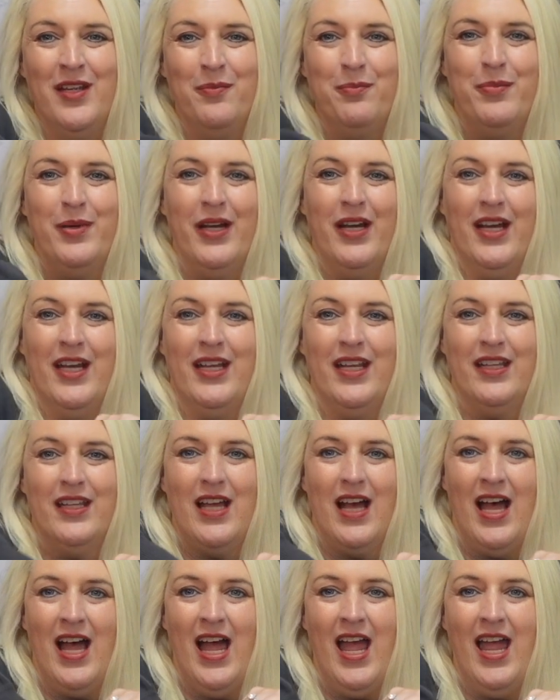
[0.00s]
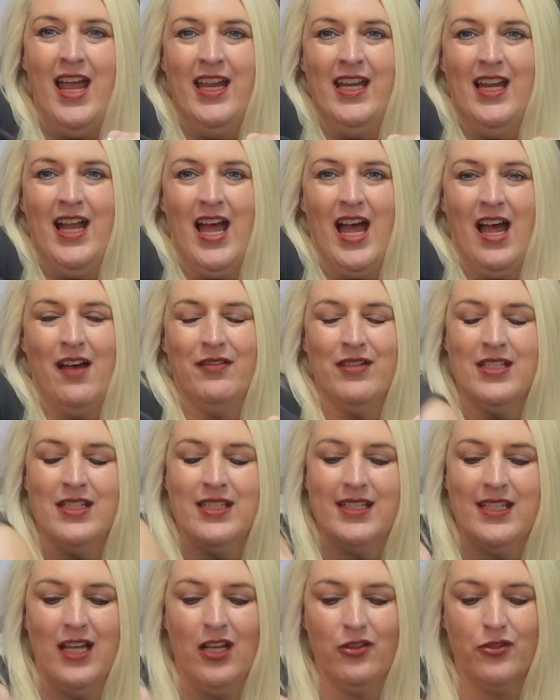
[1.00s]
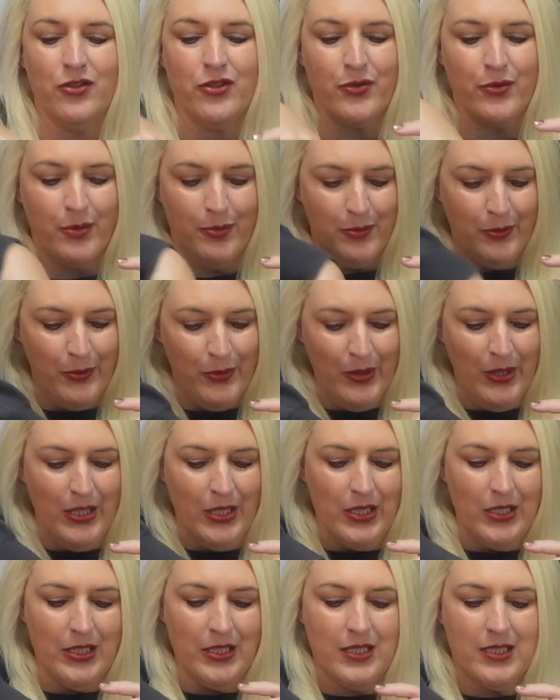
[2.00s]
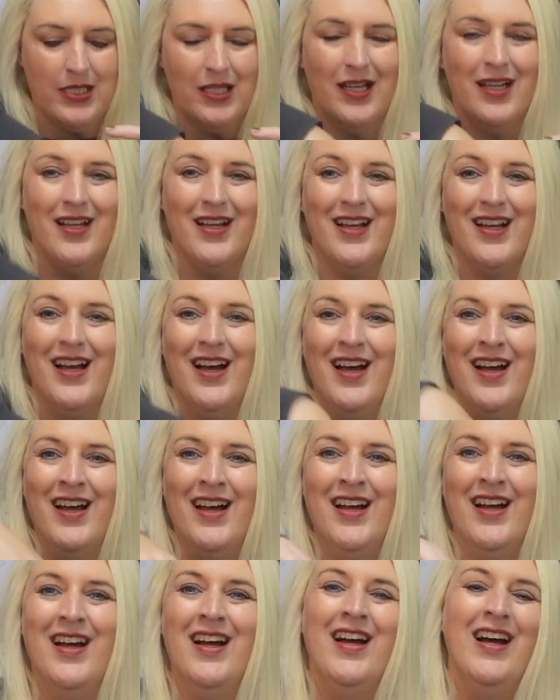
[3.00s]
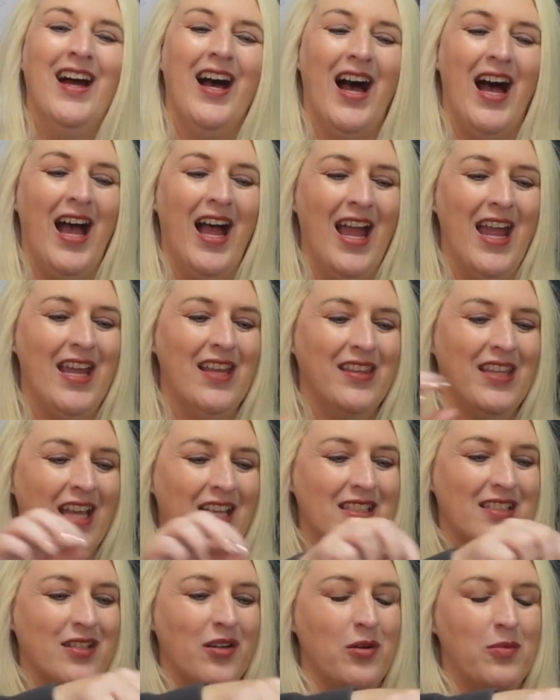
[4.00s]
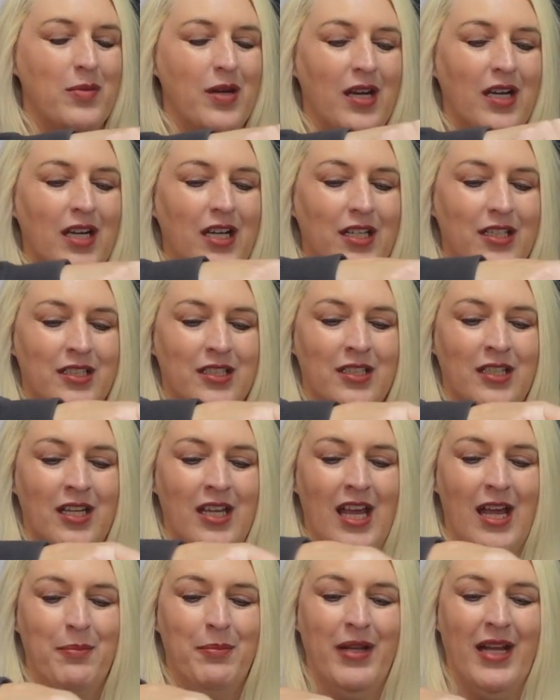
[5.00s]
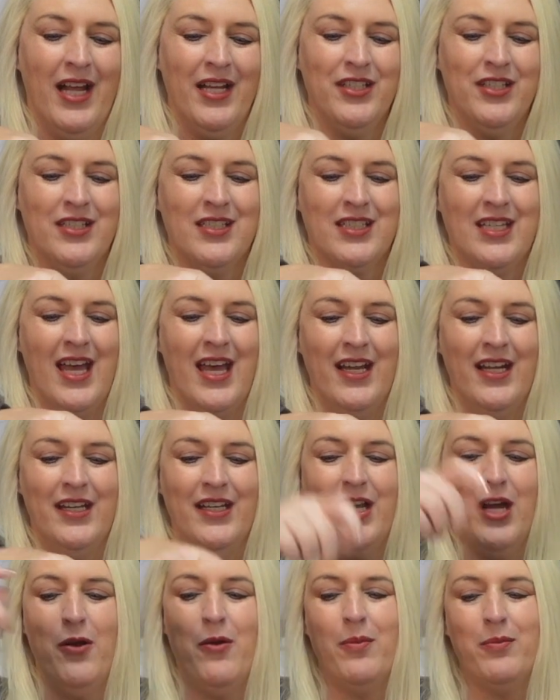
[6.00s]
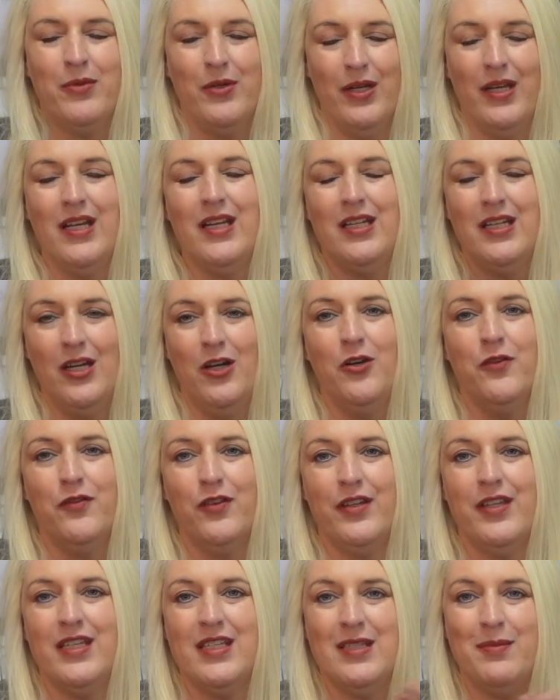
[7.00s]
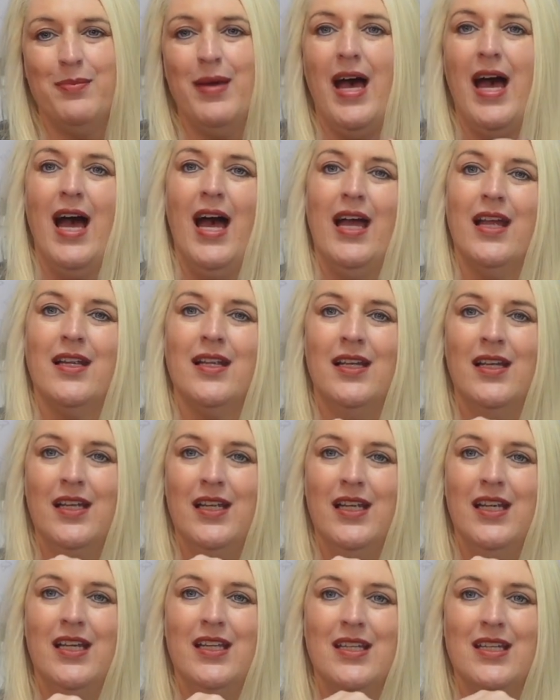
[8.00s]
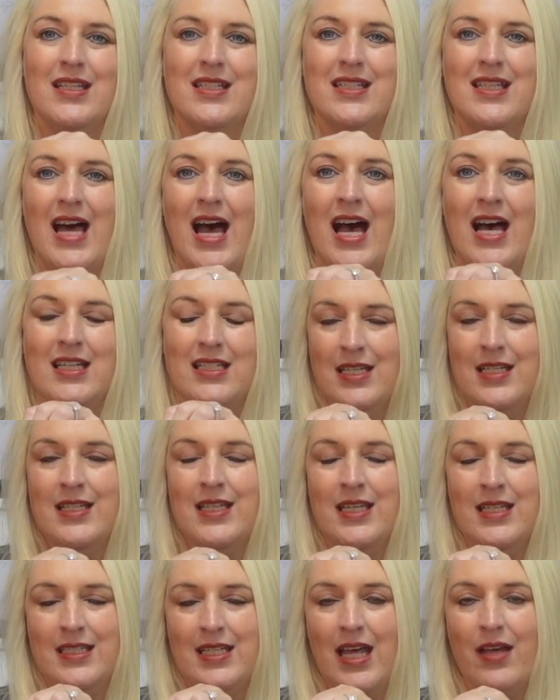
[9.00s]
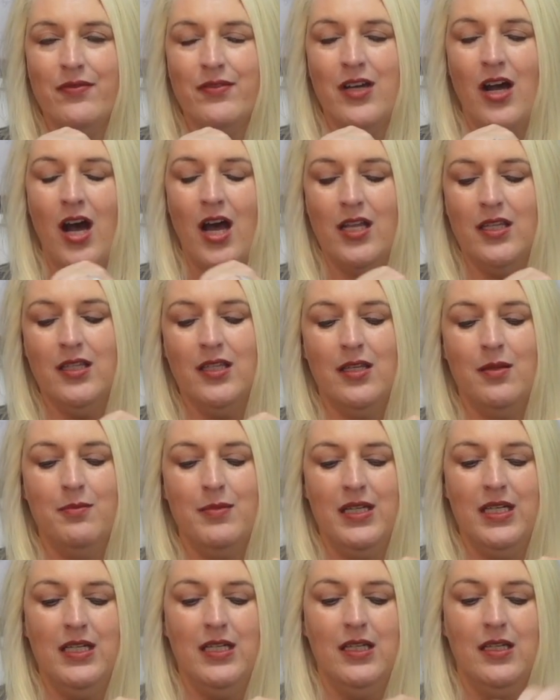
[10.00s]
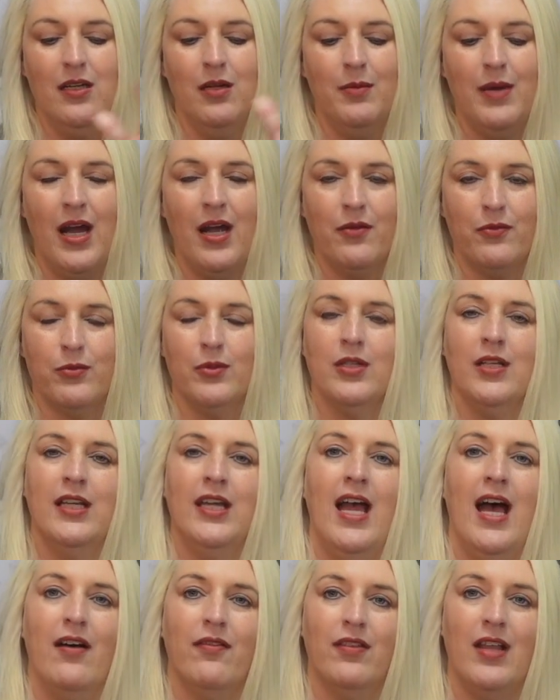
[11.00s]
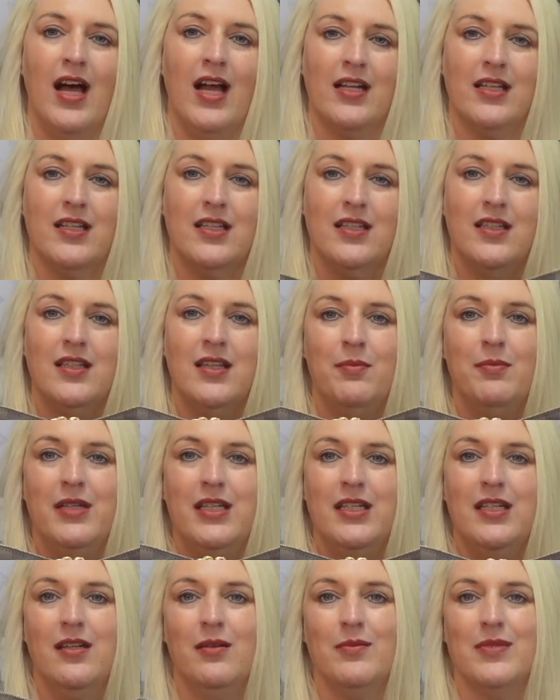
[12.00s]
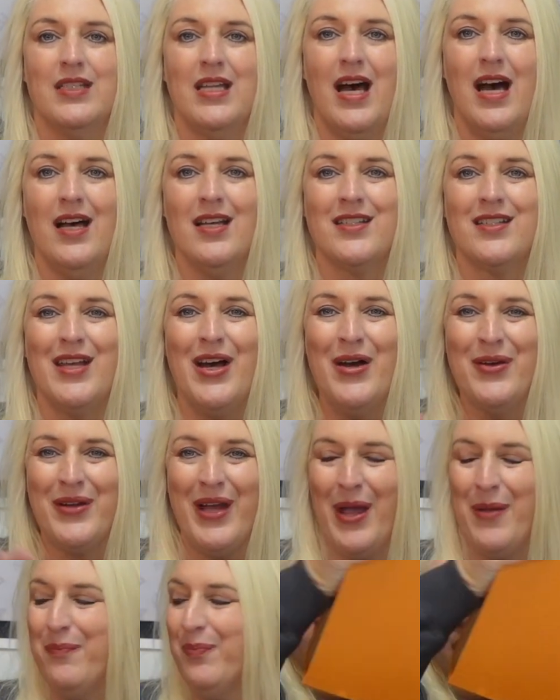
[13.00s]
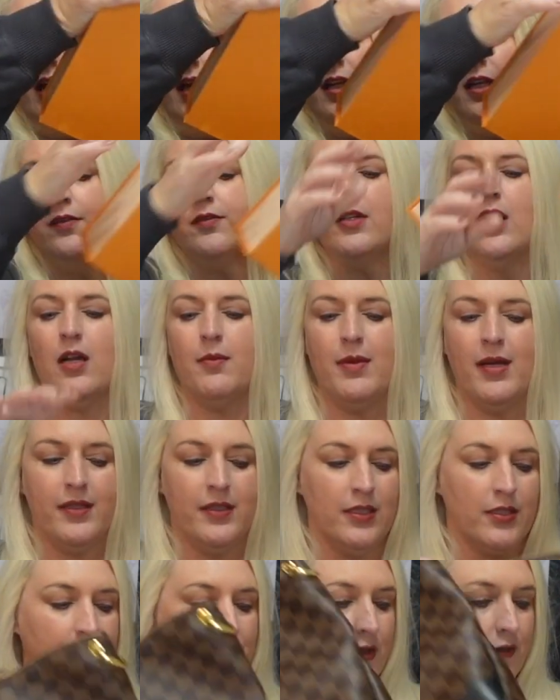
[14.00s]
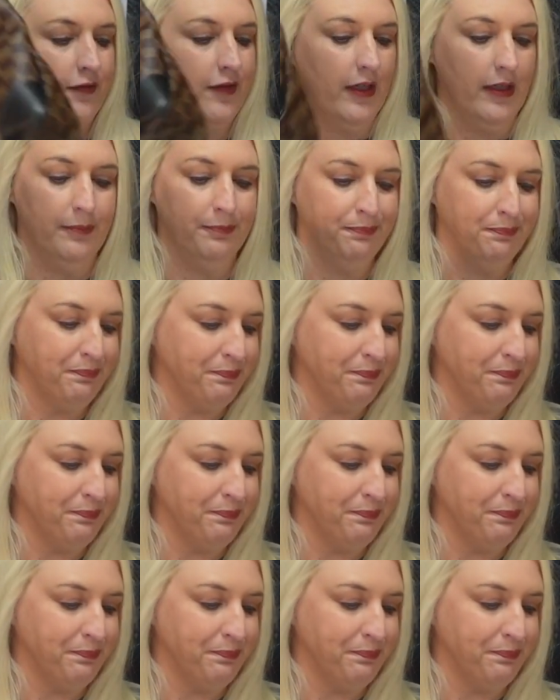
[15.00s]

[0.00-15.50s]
But I hate having seller's remorse. I hate that so much. But I just kind of know I'm going to go for this bag in this size. Since I've gotten the medium, I really have liked the medium size. Okay, enough talk about this, girlfriend.